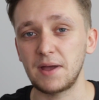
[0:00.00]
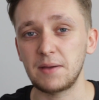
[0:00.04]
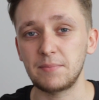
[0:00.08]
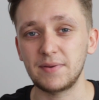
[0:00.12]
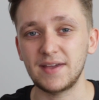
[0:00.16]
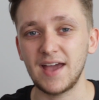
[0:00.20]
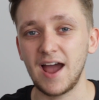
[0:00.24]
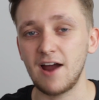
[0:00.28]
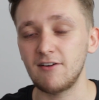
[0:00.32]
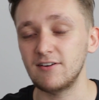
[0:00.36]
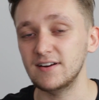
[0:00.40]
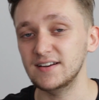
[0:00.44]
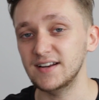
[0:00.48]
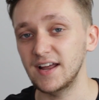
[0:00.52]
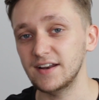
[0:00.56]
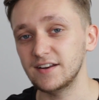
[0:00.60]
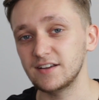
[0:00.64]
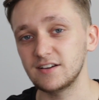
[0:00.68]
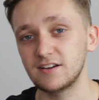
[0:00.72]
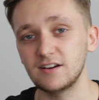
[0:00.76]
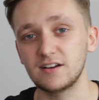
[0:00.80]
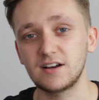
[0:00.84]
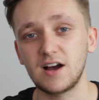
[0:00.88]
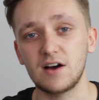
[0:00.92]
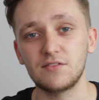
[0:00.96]
Maybe Harry
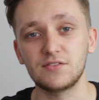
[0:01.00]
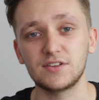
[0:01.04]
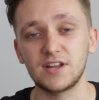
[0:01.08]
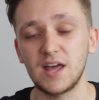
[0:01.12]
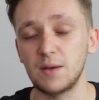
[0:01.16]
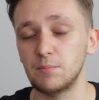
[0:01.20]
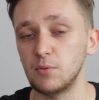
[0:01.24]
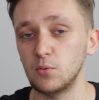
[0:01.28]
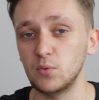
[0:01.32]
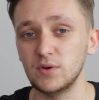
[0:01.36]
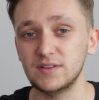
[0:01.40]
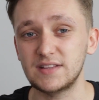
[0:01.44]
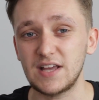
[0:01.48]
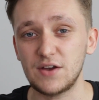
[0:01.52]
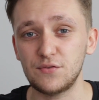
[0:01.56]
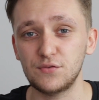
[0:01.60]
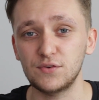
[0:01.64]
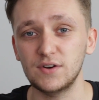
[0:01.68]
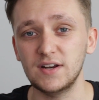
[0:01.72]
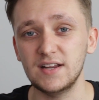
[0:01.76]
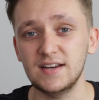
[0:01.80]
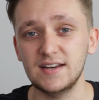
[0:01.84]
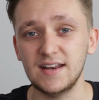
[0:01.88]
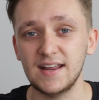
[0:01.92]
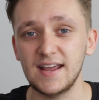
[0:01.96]
Lennon could cover there, but we
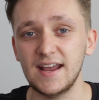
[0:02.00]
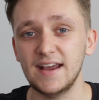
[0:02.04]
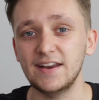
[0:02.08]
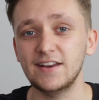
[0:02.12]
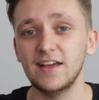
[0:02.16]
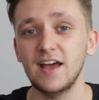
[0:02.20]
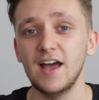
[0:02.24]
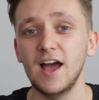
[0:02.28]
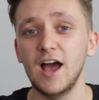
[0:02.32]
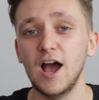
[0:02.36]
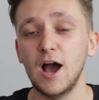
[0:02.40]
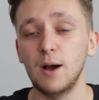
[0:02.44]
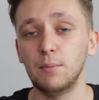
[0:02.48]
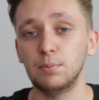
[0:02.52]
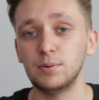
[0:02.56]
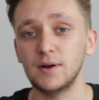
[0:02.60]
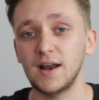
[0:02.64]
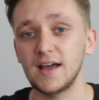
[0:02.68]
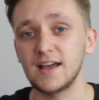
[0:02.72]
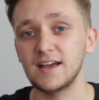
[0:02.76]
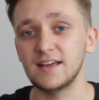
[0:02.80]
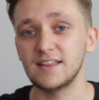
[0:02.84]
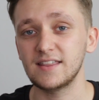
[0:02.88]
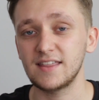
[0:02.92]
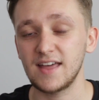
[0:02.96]
definitely need a
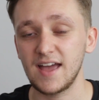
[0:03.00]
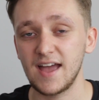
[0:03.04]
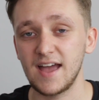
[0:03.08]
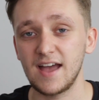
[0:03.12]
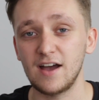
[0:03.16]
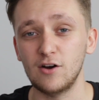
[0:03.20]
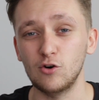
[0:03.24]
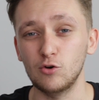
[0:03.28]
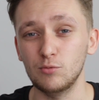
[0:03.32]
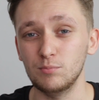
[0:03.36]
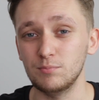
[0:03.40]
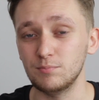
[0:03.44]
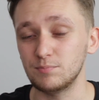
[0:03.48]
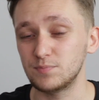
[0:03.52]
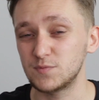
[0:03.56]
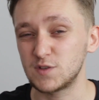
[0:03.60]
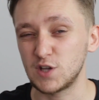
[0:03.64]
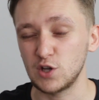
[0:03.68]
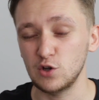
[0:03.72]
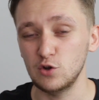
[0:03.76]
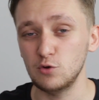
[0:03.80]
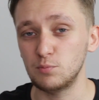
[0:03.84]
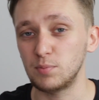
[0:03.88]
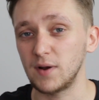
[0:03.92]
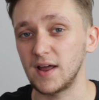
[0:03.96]
player there, or
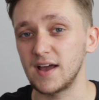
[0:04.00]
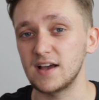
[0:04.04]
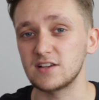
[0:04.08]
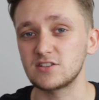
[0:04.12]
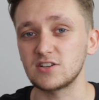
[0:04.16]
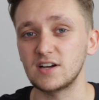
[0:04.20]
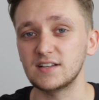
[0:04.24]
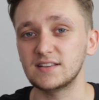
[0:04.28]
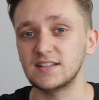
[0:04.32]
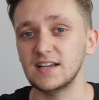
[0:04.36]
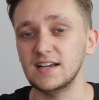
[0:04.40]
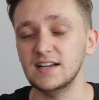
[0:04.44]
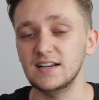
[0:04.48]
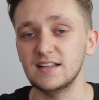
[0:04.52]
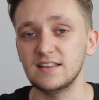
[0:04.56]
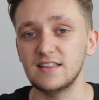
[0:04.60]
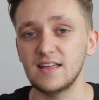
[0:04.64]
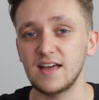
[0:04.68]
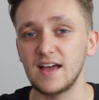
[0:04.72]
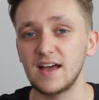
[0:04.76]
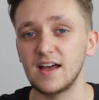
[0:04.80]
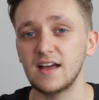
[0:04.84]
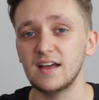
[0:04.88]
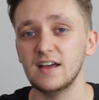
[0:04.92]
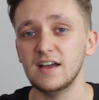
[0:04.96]
two players ideally
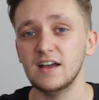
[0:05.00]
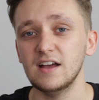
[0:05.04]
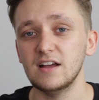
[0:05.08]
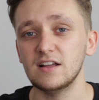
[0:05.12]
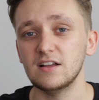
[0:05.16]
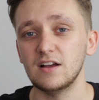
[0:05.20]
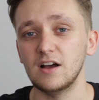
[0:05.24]
there.